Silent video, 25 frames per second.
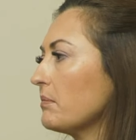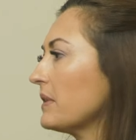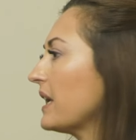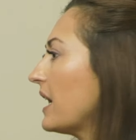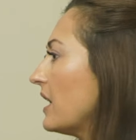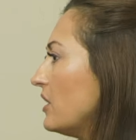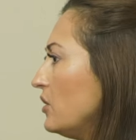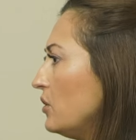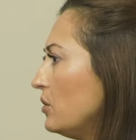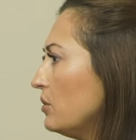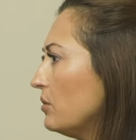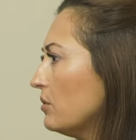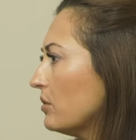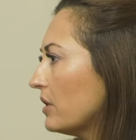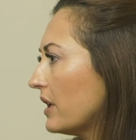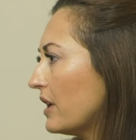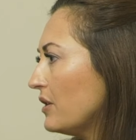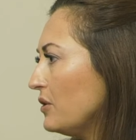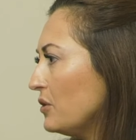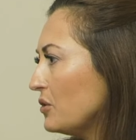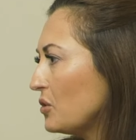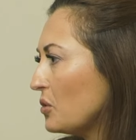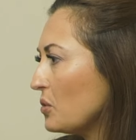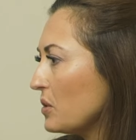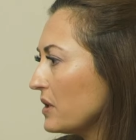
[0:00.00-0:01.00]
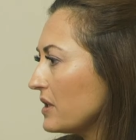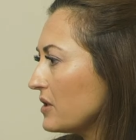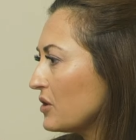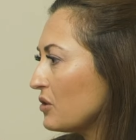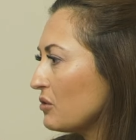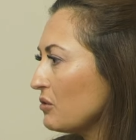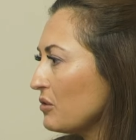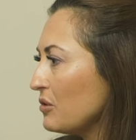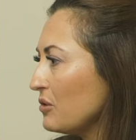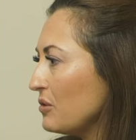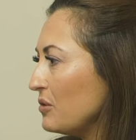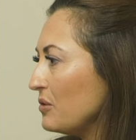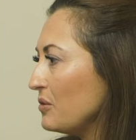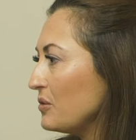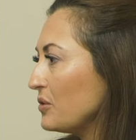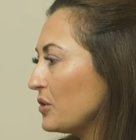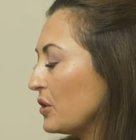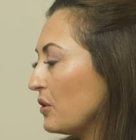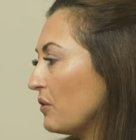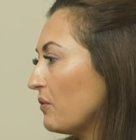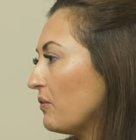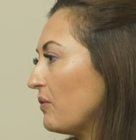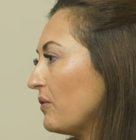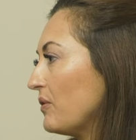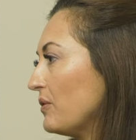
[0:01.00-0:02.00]
Can you talk us through
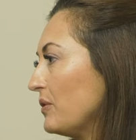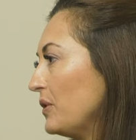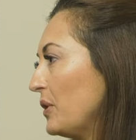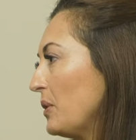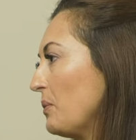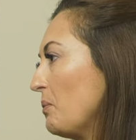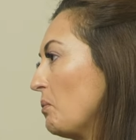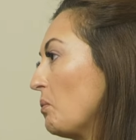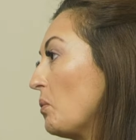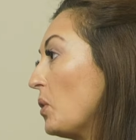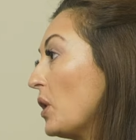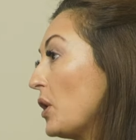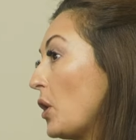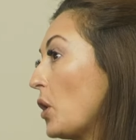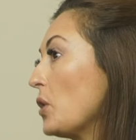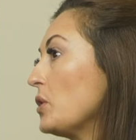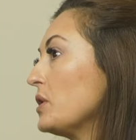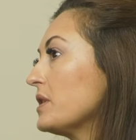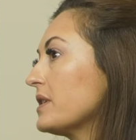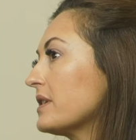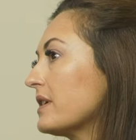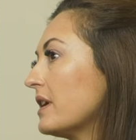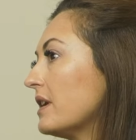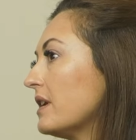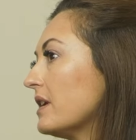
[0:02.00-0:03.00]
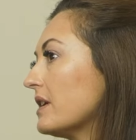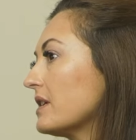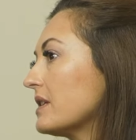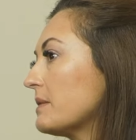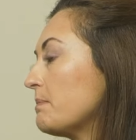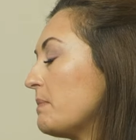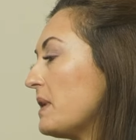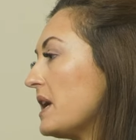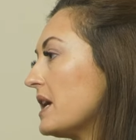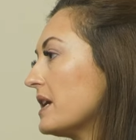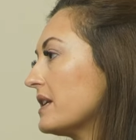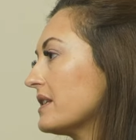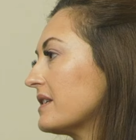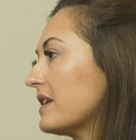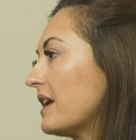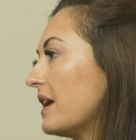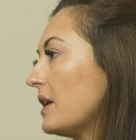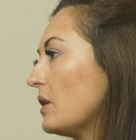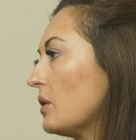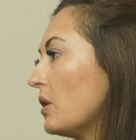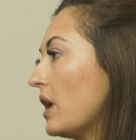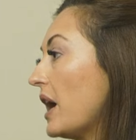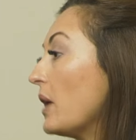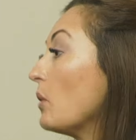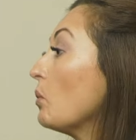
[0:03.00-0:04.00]
sort of, what owners can expect
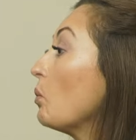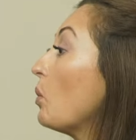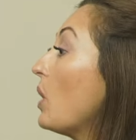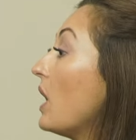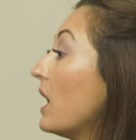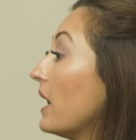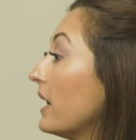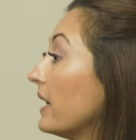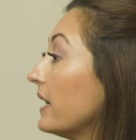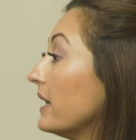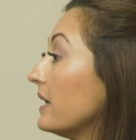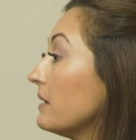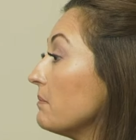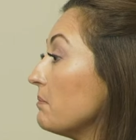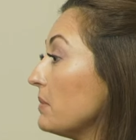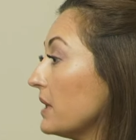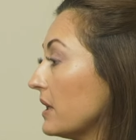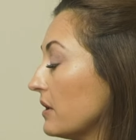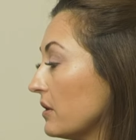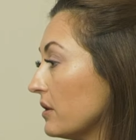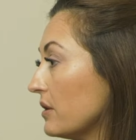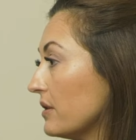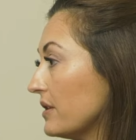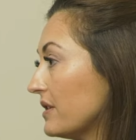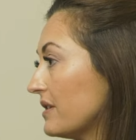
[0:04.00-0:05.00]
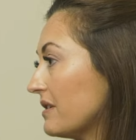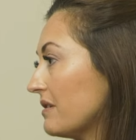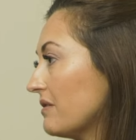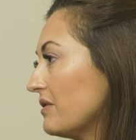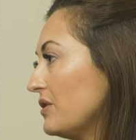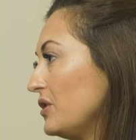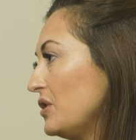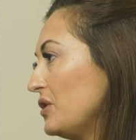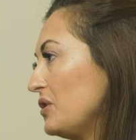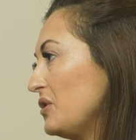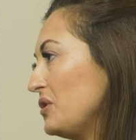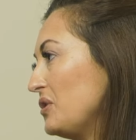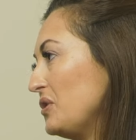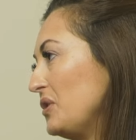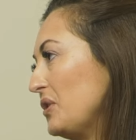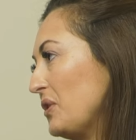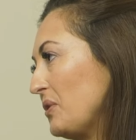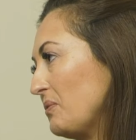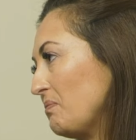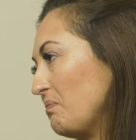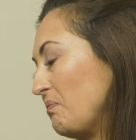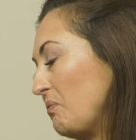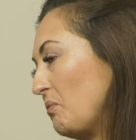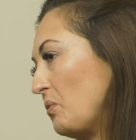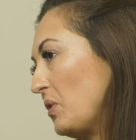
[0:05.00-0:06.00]
and why? Because,
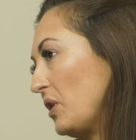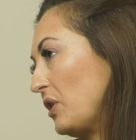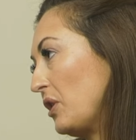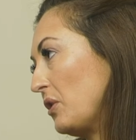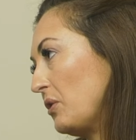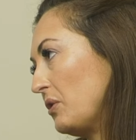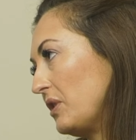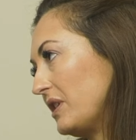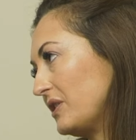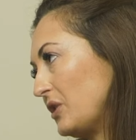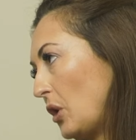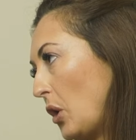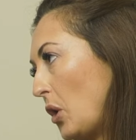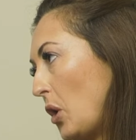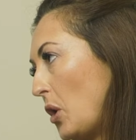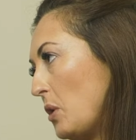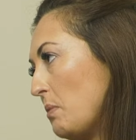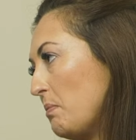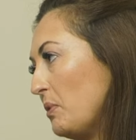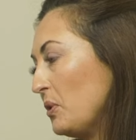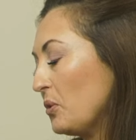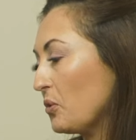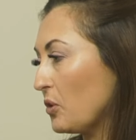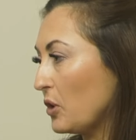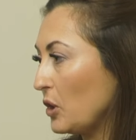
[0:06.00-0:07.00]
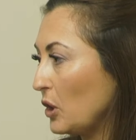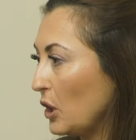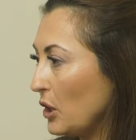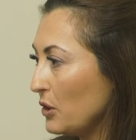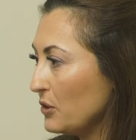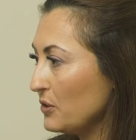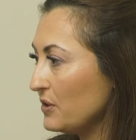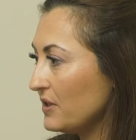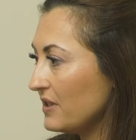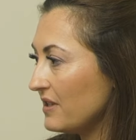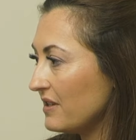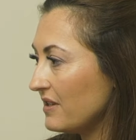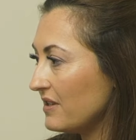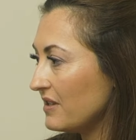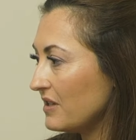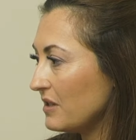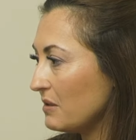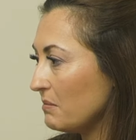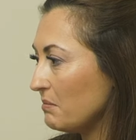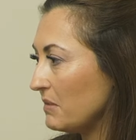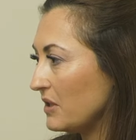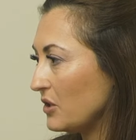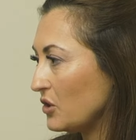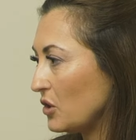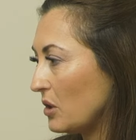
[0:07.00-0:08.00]
whether it's an open or a closed
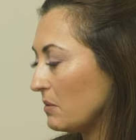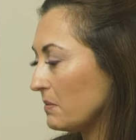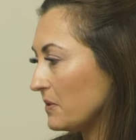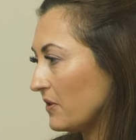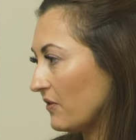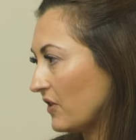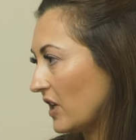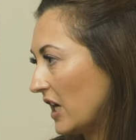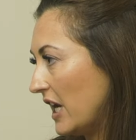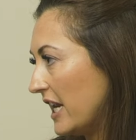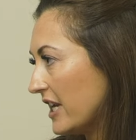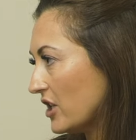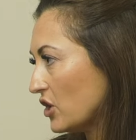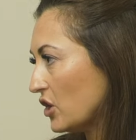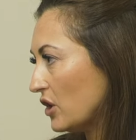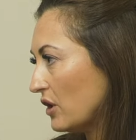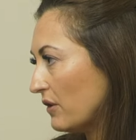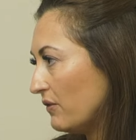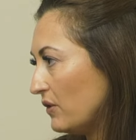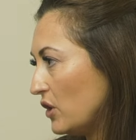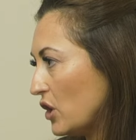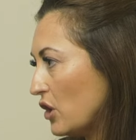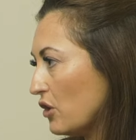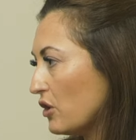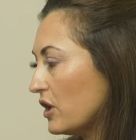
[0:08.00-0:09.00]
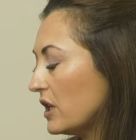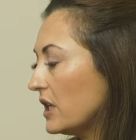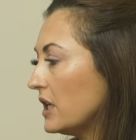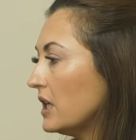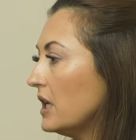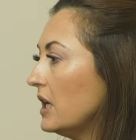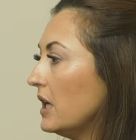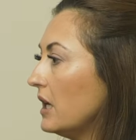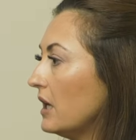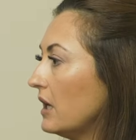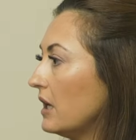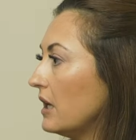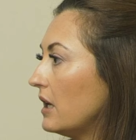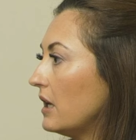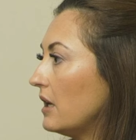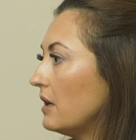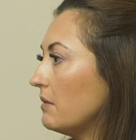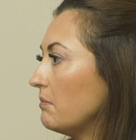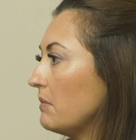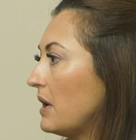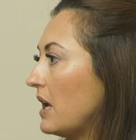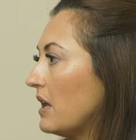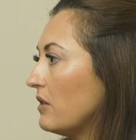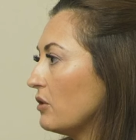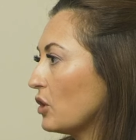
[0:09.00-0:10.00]
system in terms of collection of urine
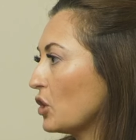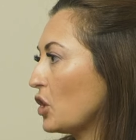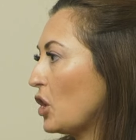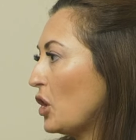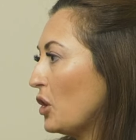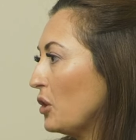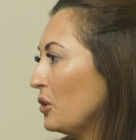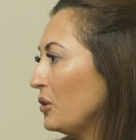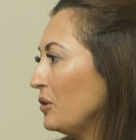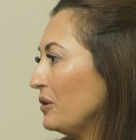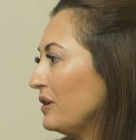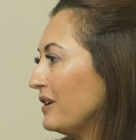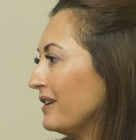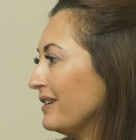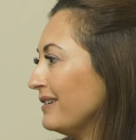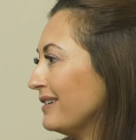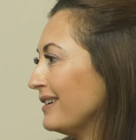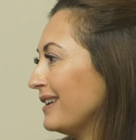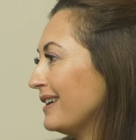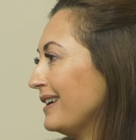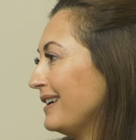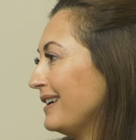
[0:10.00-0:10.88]
and the cone and